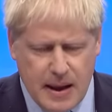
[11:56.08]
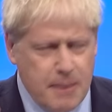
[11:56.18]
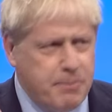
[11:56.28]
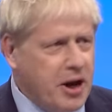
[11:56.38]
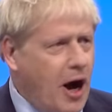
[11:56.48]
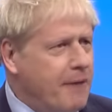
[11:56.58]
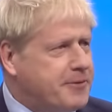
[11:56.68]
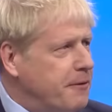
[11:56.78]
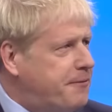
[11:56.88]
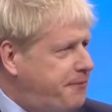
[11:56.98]
But
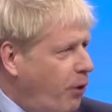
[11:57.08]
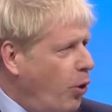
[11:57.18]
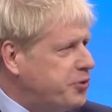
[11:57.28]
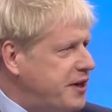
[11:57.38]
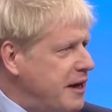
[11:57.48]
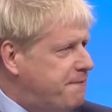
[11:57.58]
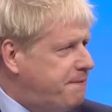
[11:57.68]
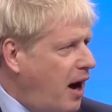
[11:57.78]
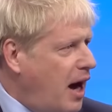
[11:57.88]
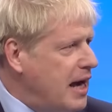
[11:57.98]
after
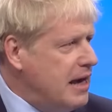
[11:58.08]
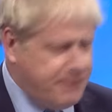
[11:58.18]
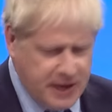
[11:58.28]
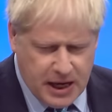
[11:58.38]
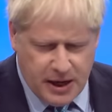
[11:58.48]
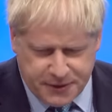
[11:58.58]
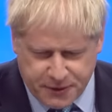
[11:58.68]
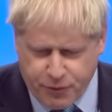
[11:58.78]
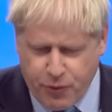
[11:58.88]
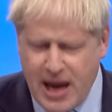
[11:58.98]
forty-five years
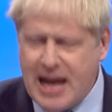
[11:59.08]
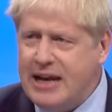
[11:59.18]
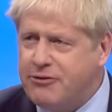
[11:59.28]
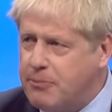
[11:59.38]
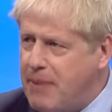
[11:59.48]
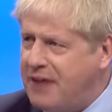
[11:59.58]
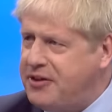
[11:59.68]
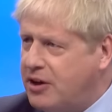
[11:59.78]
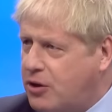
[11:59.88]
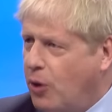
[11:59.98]
of really
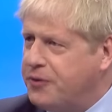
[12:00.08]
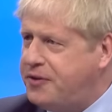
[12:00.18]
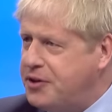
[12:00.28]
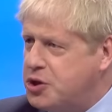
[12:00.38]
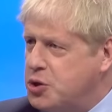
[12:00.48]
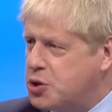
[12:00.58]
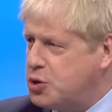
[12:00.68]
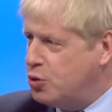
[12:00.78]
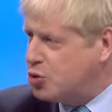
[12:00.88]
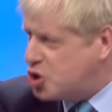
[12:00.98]
dramatic
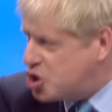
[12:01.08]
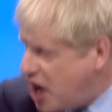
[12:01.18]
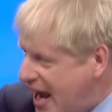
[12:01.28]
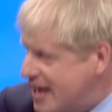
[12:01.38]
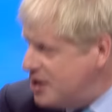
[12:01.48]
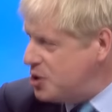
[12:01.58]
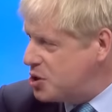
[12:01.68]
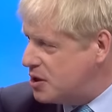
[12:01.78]
constitutional change